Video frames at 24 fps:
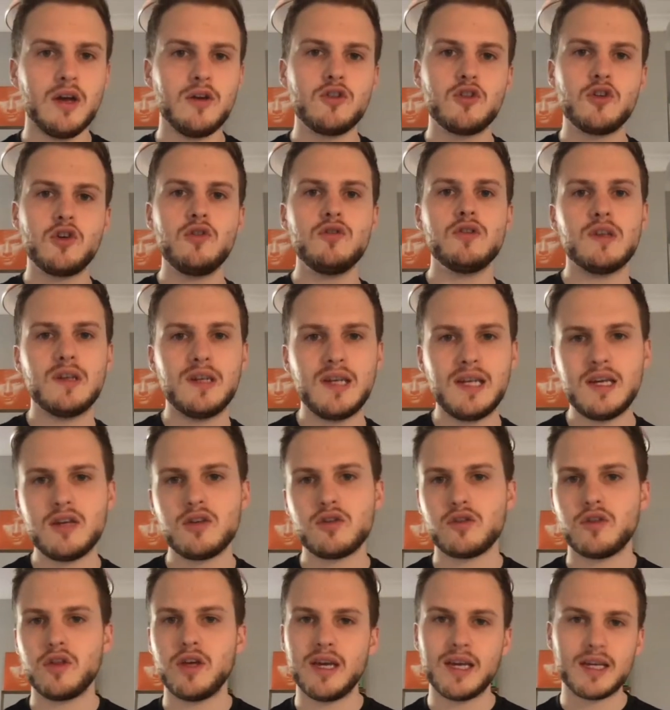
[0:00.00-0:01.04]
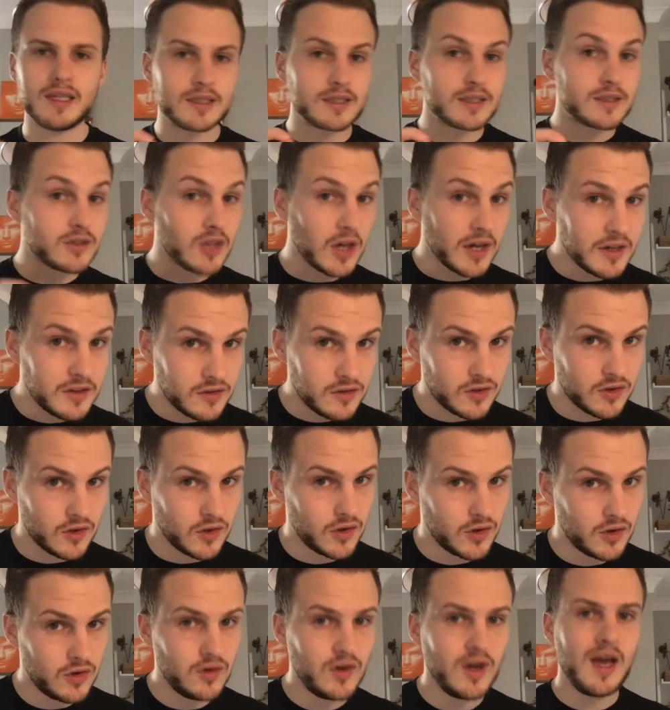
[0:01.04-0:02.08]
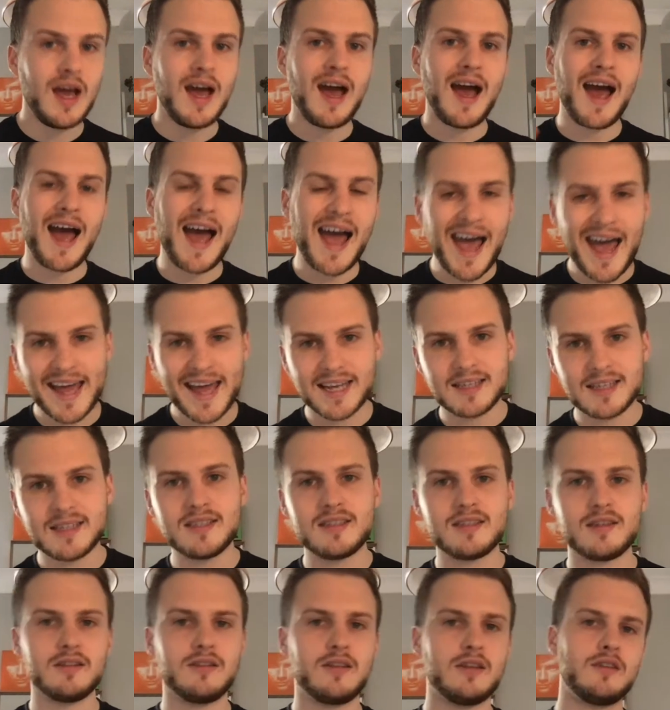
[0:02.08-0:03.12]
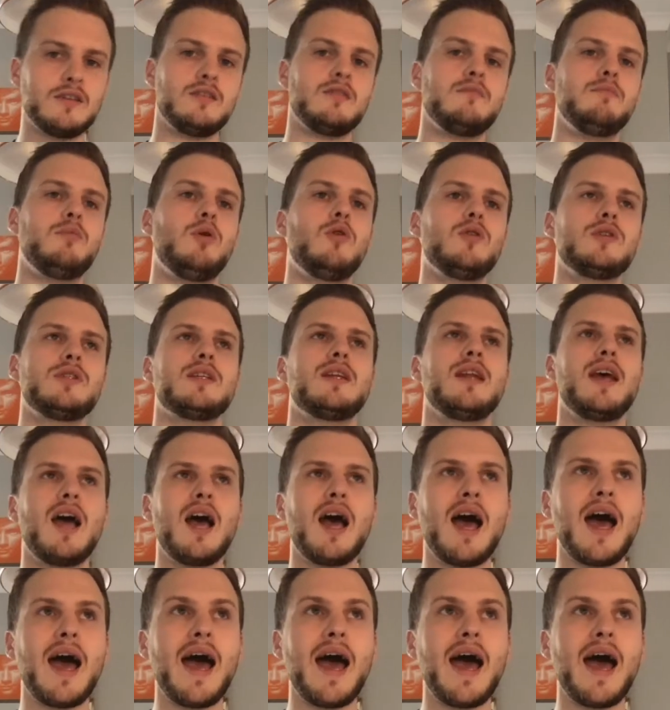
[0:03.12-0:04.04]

choose a niche that excites you and, this is important,